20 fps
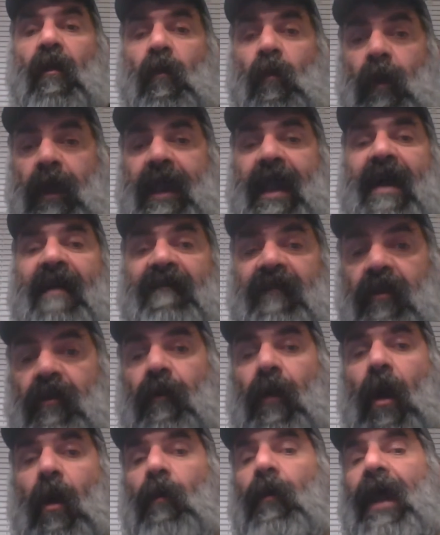we have
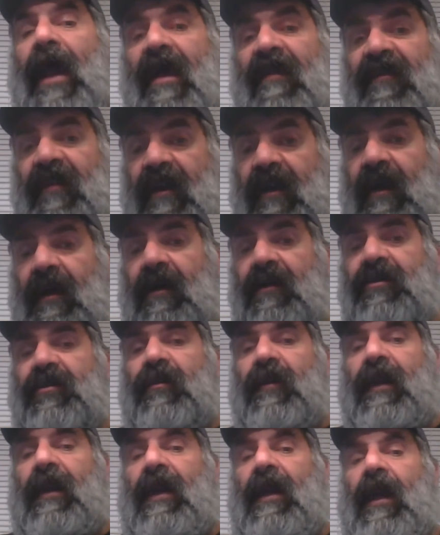grown as a
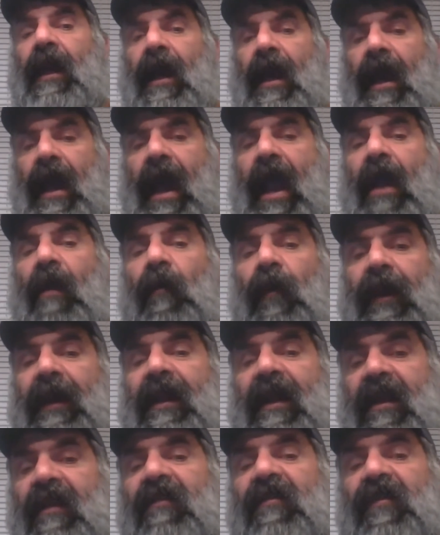country and we
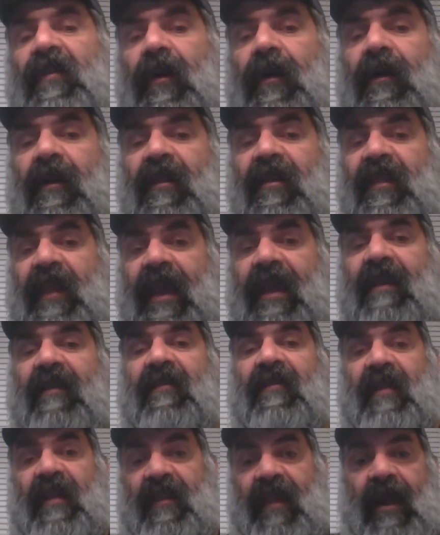need certain
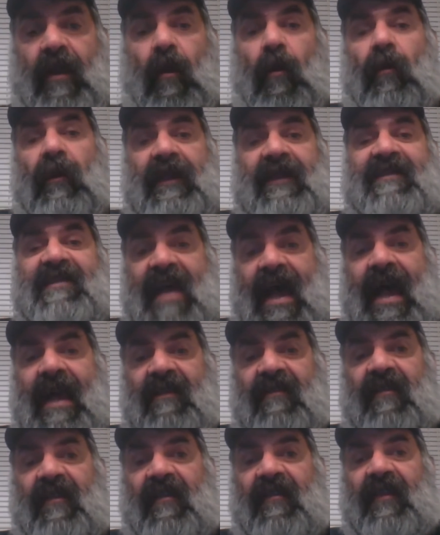things that only
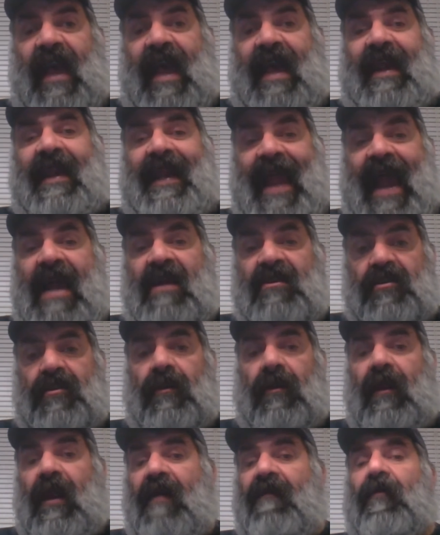taxes at a
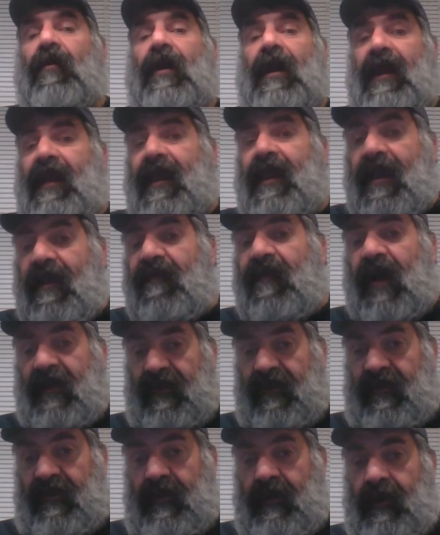national level can give
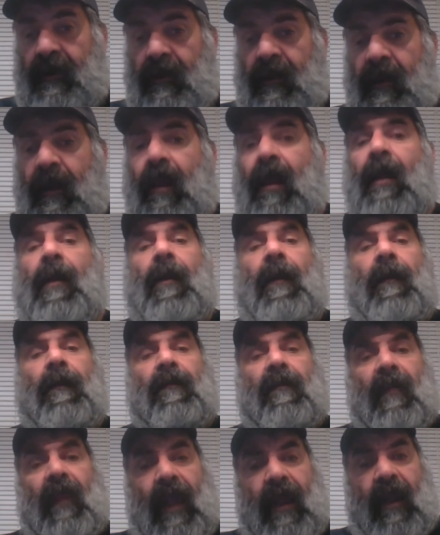us.
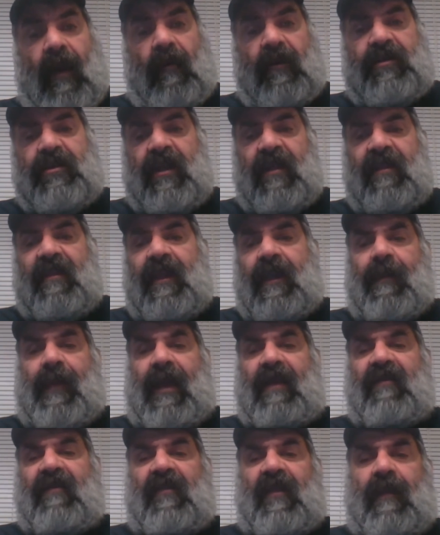And I want you to think
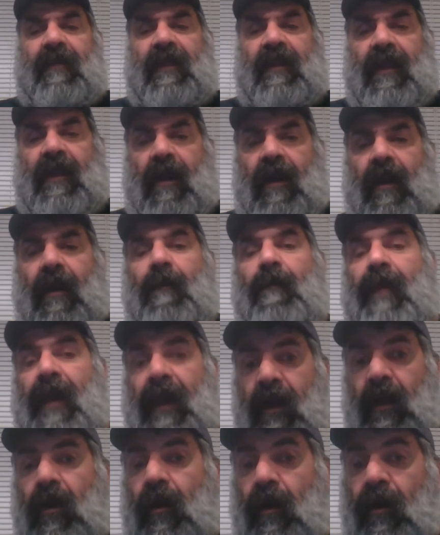about something there,
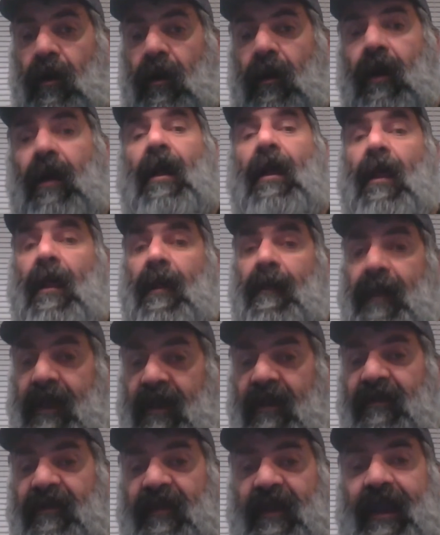Big Earl,
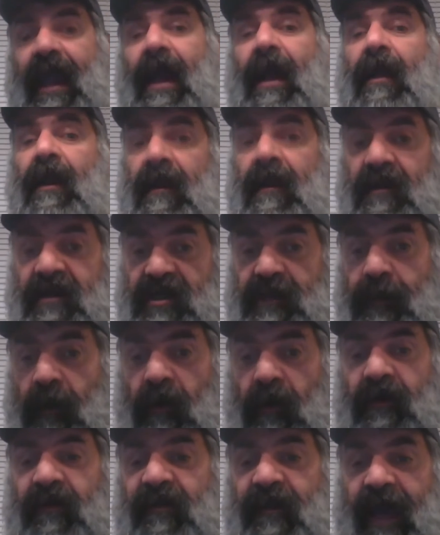because again,
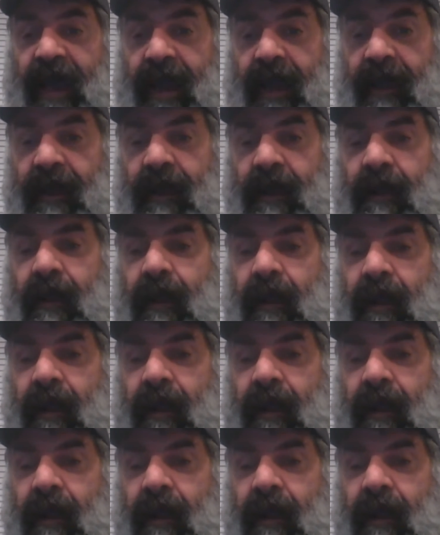sports fan.